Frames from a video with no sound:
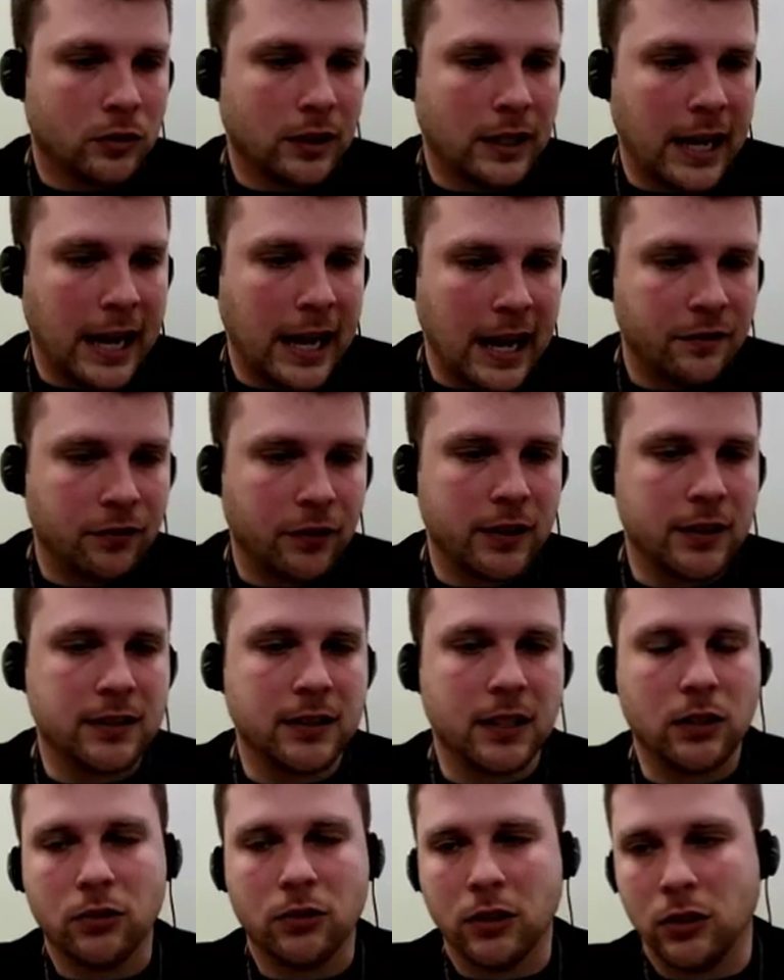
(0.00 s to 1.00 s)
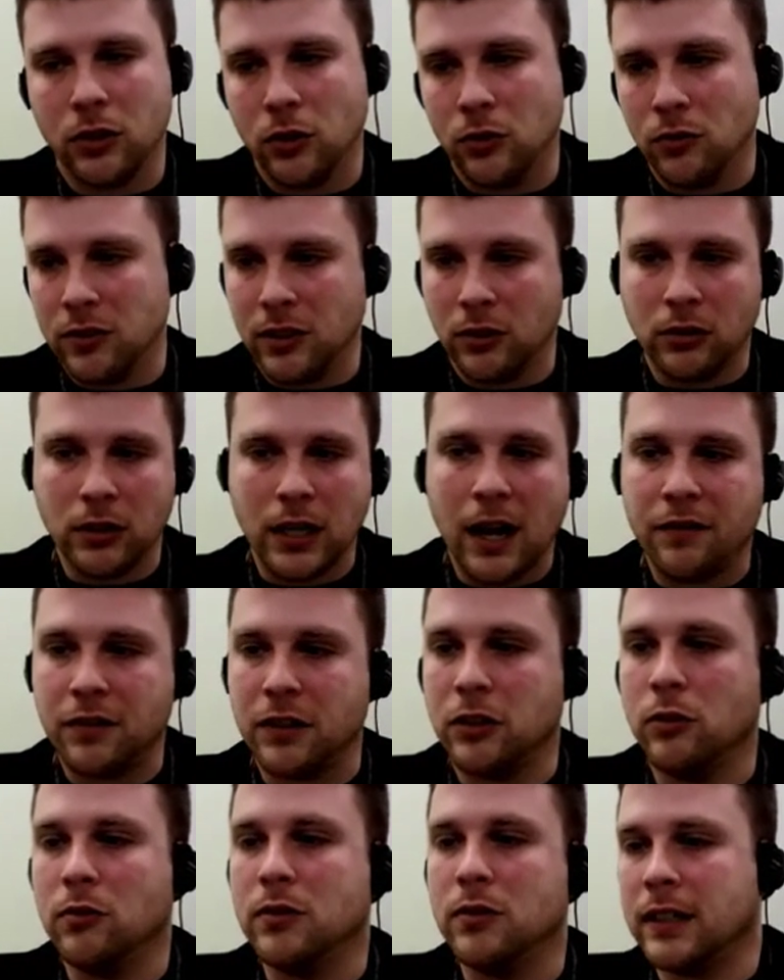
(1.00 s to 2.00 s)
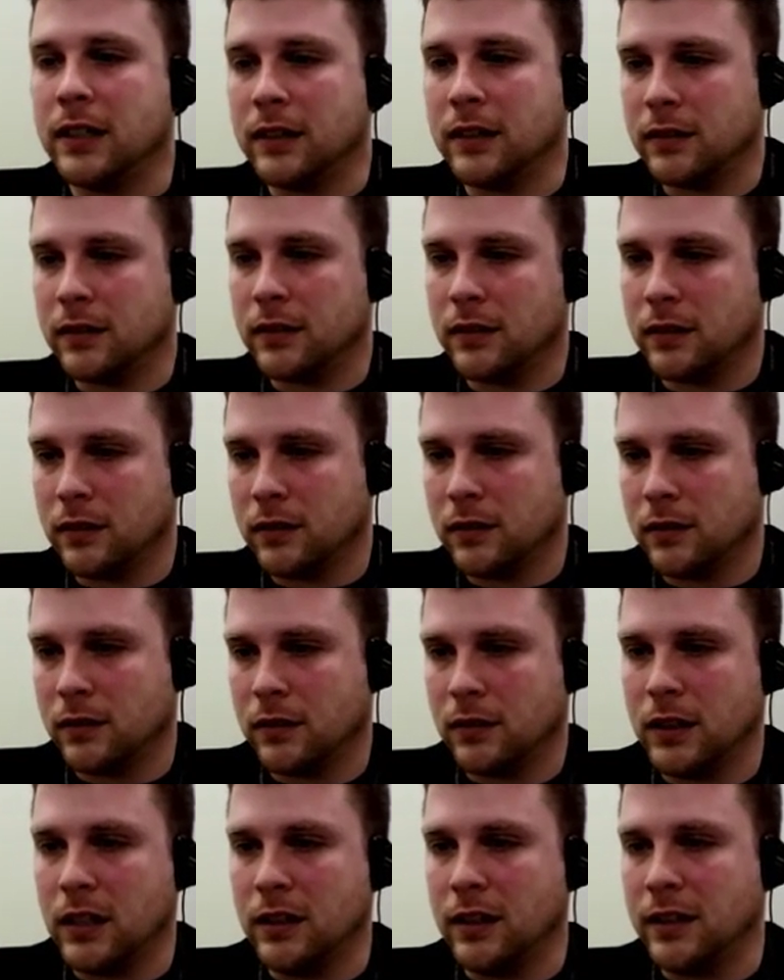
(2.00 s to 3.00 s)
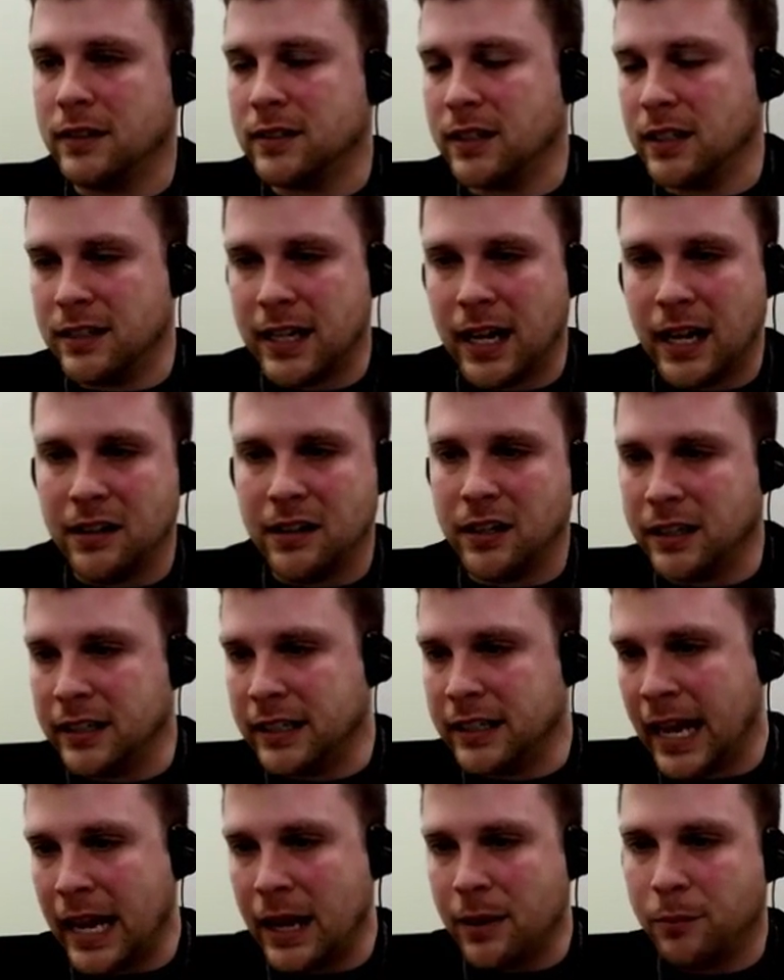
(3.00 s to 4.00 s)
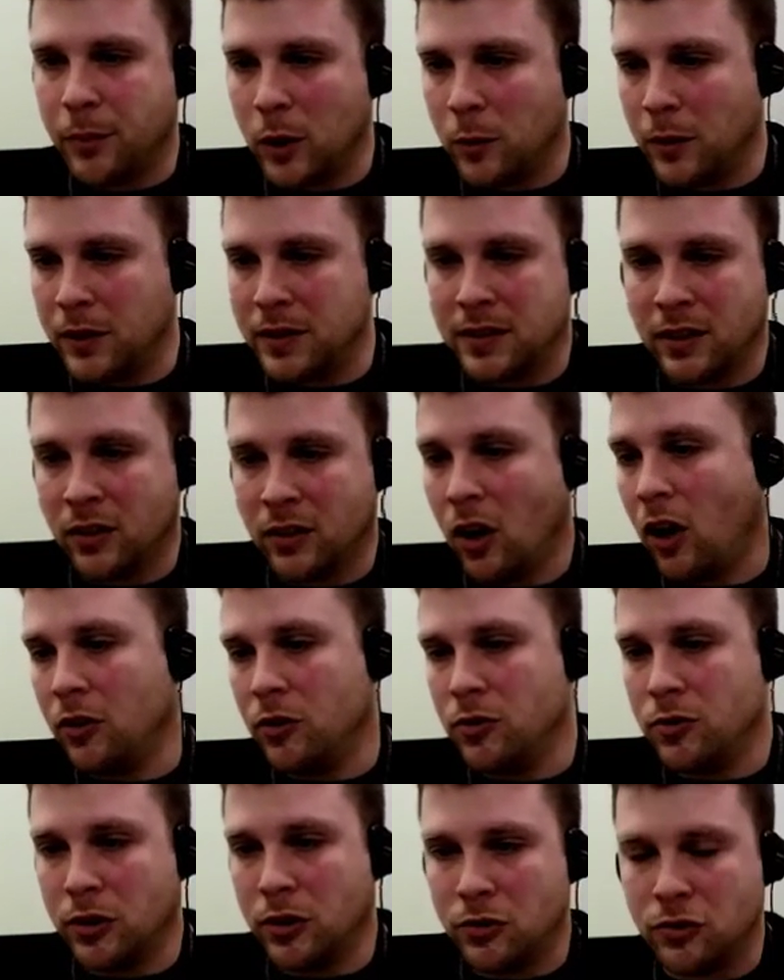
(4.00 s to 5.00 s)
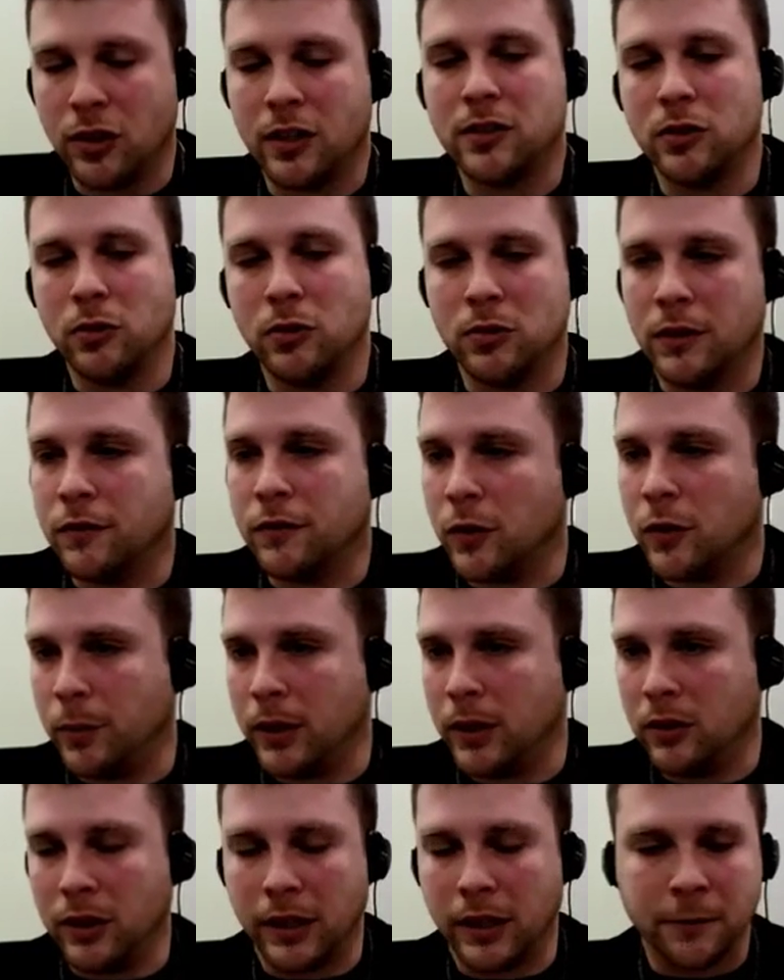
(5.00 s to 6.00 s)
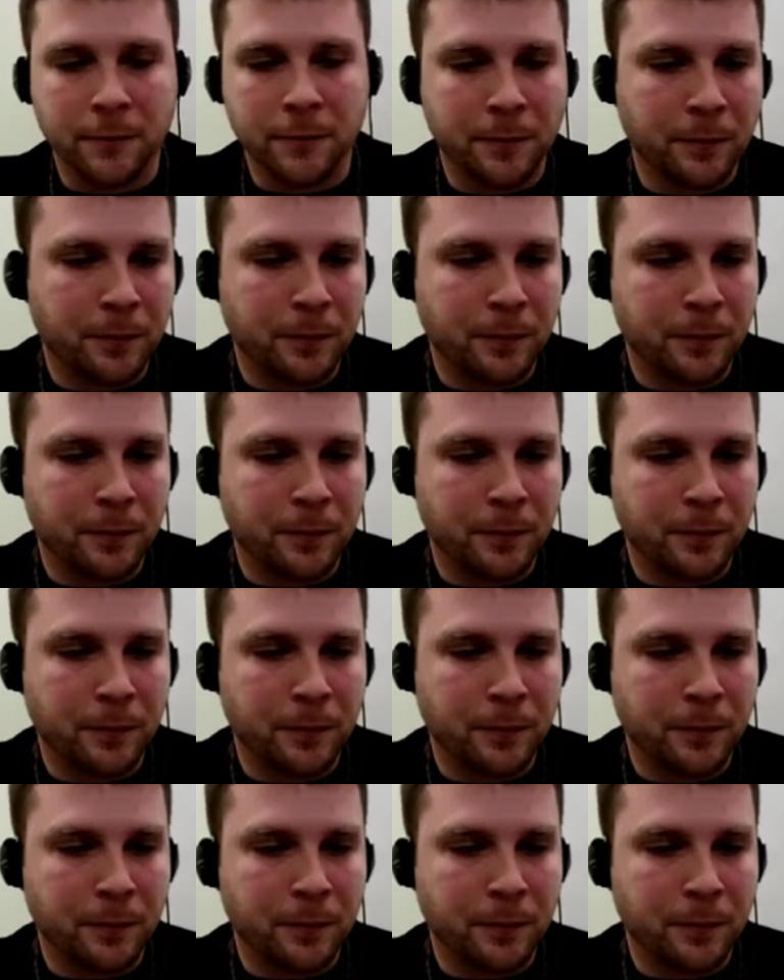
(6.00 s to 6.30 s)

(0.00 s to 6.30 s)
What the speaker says: canvas that you can use. You don't have to use it in its intended game purpose at all. You can just use it for building.